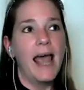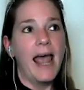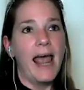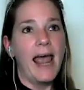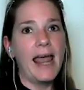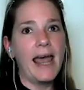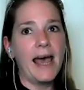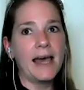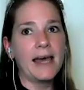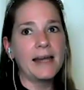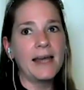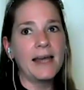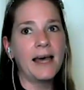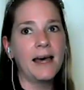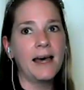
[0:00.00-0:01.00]

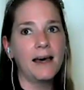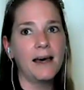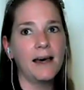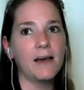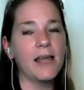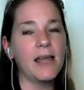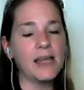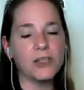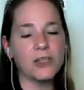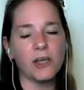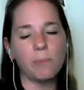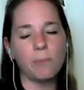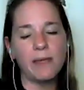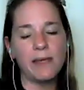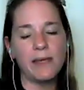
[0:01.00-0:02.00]
And it
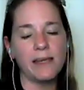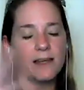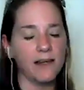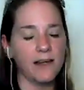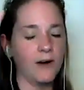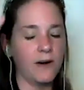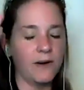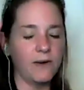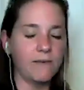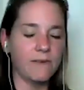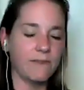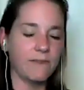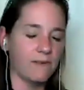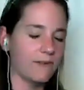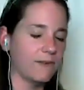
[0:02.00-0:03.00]
took me, you know,
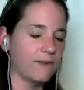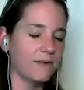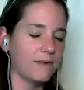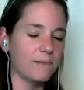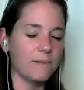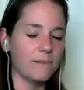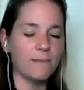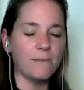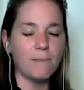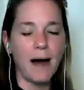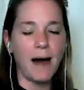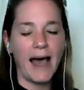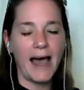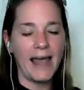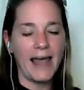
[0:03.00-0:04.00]

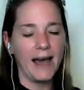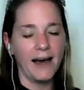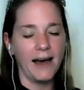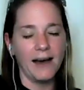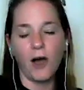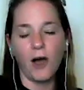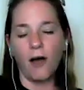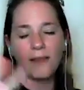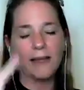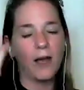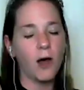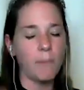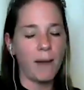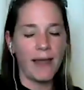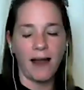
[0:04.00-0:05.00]
my uh, calling
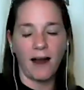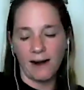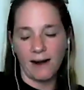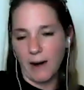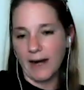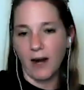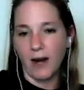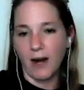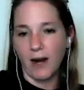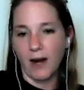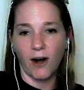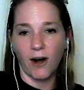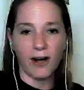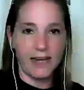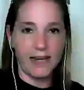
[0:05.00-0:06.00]
on my, gar- my
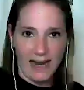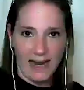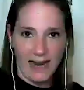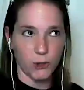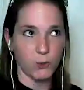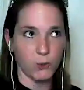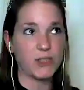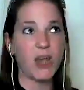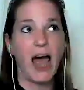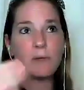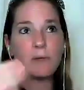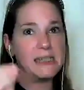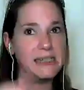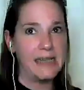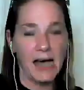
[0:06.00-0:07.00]
guardian angels, which I was
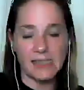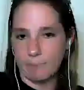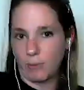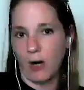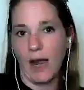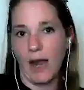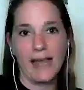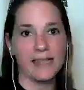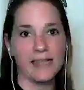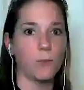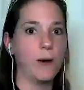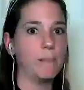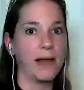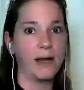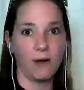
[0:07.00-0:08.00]
not surprised
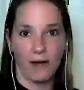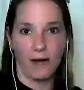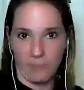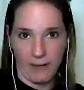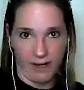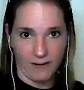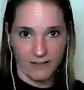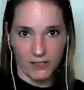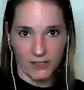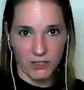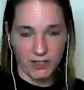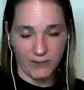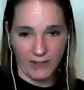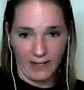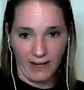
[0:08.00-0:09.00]
when my grandparents
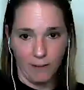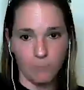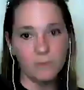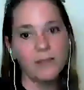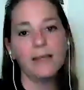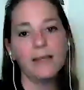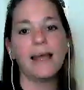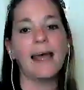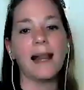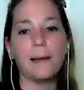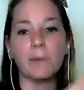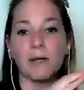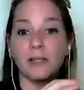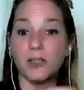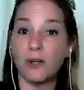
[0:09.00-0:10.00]
showed up. And I'm
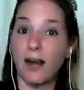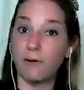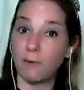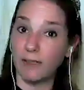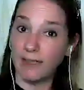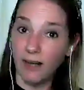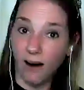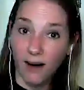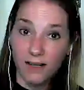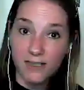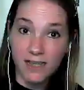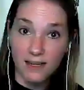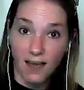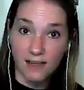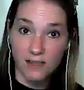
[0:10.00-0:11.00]
going to try really hard
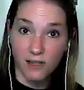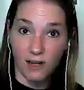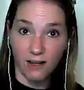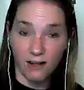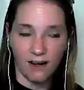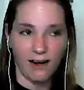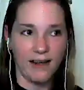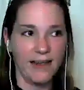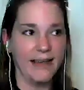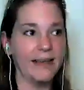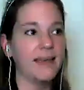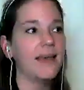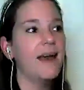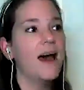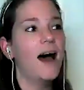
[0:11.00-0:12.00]
to not start crying.
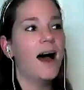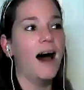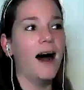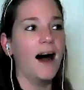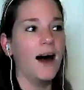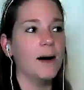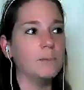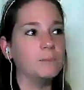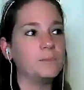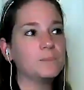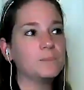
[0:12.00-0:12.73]
Um,